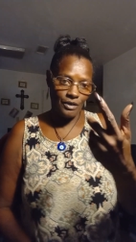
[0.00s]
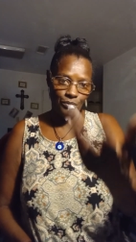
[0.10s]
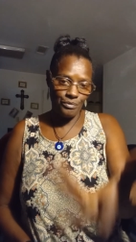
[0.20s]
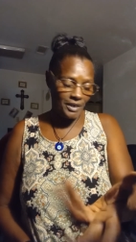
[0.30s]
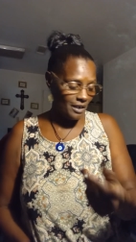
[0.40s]

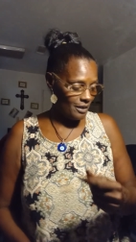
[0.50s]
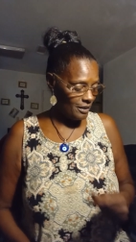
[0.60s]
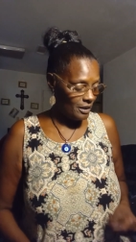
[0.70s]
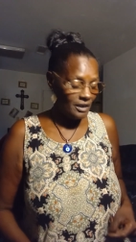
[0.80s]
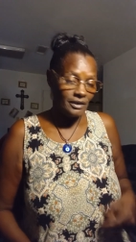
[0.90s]

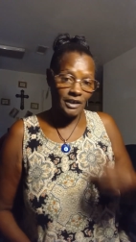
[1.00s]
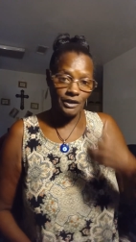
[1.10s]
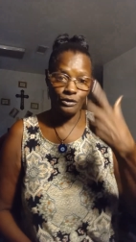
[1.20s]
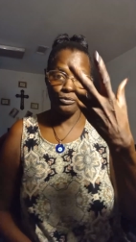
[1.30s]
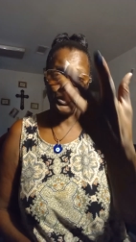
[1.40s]
Career.
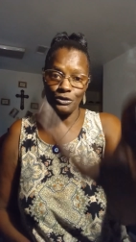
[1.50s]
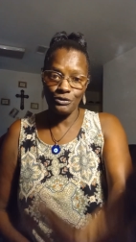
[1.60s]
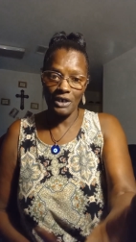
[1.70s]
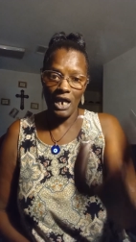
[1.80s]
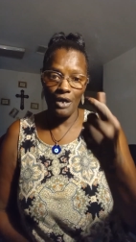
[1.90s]
This is what
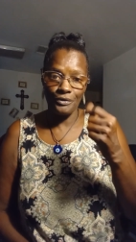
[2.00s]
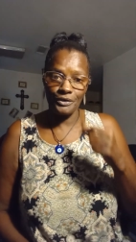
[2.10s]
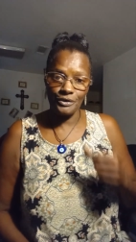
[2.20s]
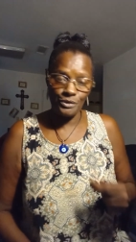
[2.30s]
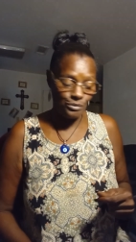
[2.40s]
you're called
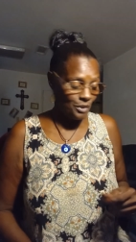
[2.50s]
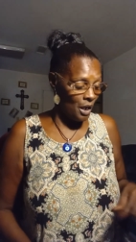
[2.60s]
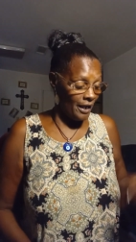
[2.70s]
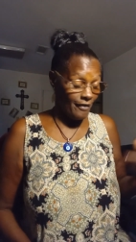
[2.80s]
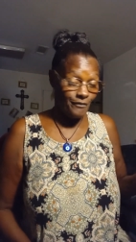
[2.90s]
to do.
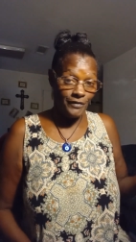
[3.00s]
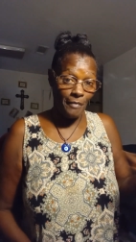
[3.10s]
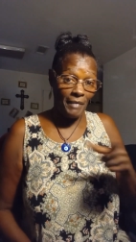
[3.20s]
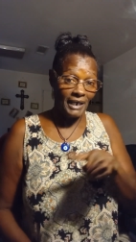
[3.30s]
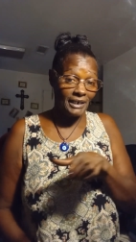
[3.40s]
If
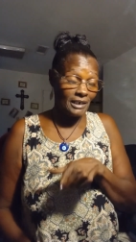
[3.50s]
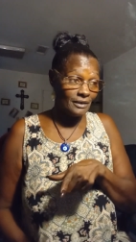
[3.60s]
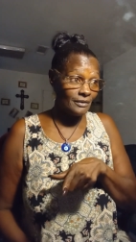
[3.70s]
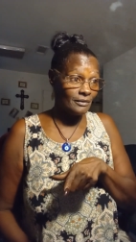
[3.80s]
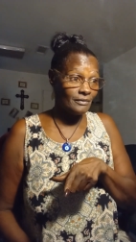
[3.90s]
somebody
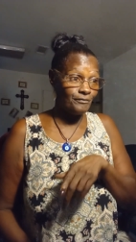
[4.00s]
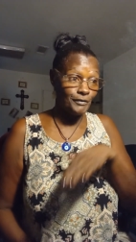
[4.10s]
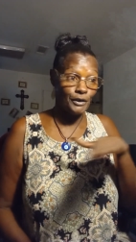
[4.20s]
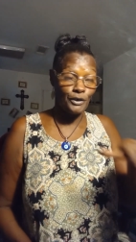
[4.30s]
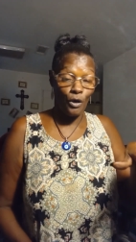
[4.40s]

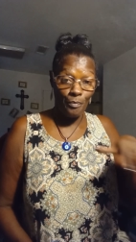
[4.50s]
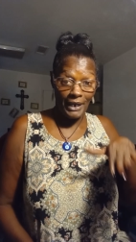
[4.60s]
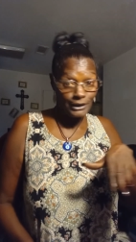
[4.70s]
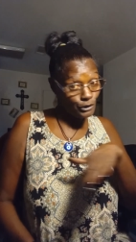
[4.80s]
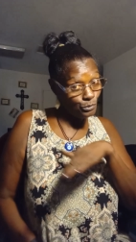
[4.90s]
finna go
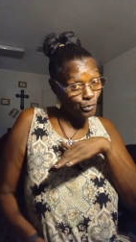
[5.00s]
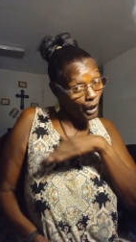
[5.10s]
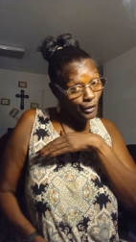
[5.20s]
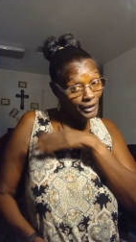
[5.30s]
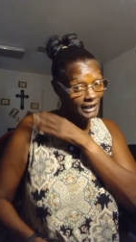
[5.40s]
back to
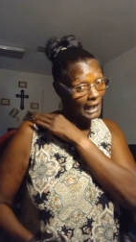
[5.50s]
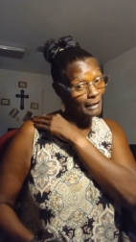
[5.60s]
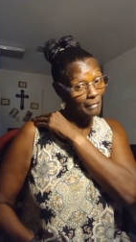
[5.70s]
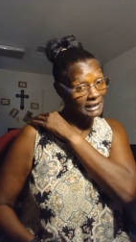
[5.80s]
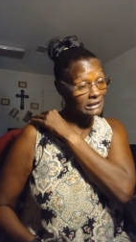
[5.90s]
work
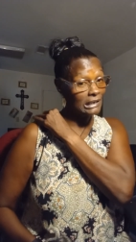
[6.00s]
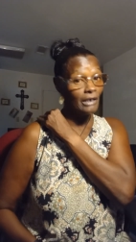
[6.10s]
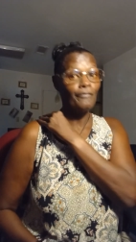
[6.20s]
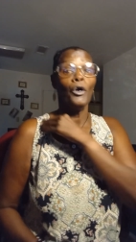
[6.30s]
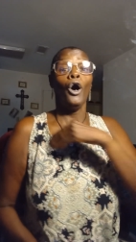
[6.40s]
like
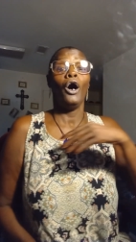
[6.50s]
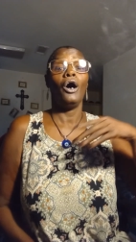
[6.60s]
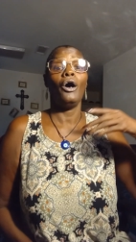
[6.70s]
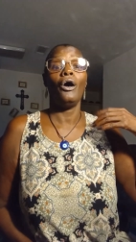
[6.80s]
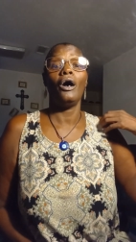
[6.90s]
myself
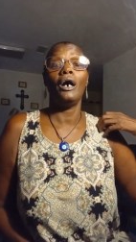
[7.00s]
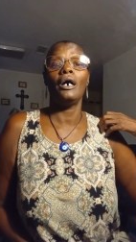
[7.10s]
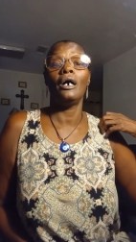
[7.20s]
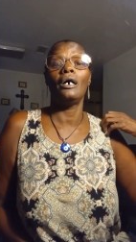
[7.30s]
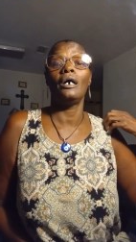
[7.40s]

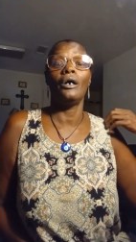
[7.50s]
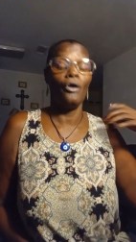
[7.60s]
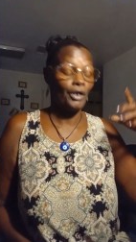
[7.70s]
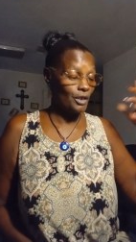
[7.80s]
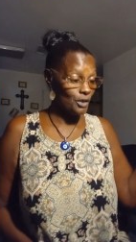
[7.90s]
or
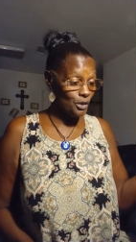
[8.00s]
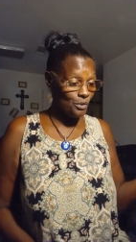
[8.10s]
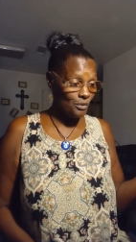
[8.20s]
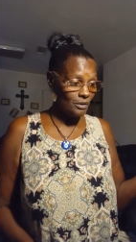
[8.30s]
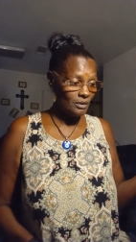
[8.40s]
or
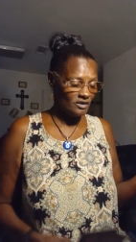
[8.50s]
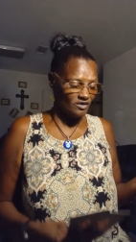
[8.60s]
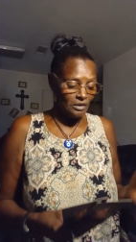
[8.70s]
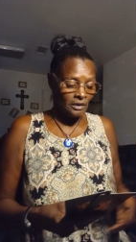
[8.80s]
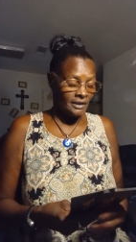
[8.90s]
you
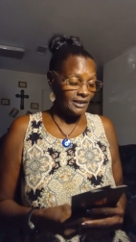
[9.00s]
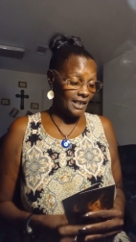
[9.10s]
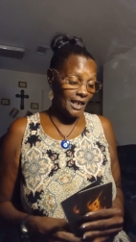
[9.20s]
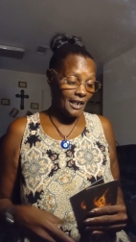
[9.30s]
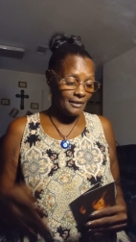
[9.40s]

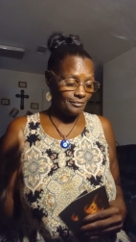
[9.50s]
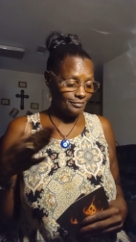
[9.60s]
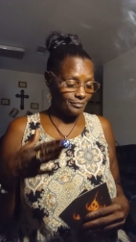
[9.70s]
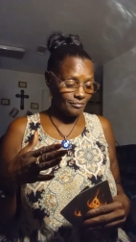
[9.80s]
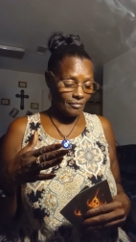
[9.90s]
then
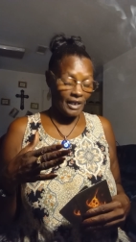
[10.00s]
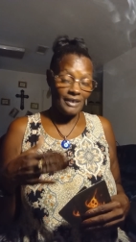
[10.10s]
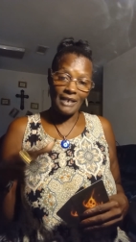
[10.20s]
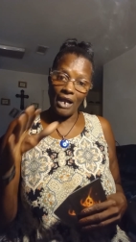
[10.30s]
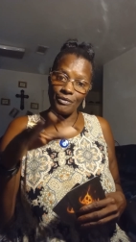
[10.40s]

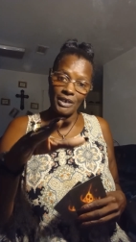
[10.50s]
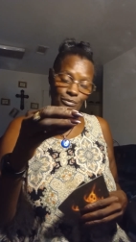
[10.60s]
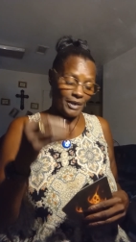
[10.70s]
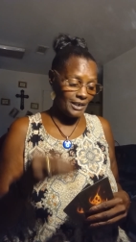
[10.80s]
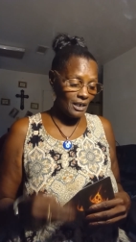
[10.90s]
y'all
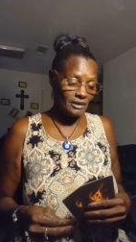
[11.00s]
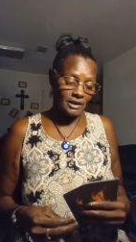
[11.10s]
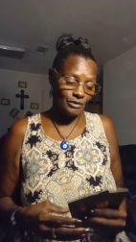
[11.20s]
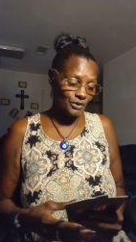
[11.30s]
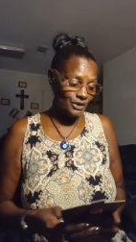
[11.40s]
get ready because
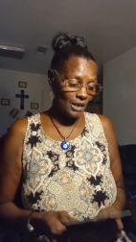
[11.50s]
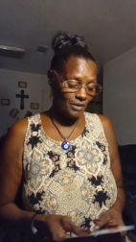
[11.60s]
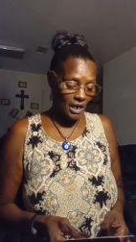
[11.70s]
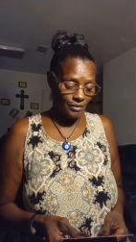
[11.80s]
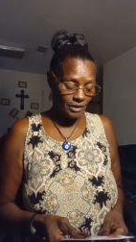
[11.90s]
this is what y'all
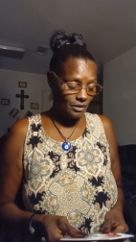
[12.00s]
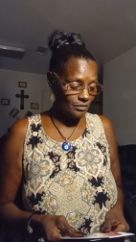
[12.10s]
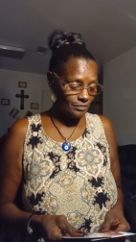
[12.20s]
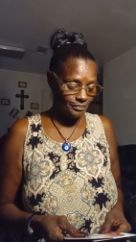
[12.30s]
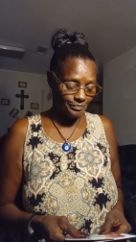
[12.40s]
called to do.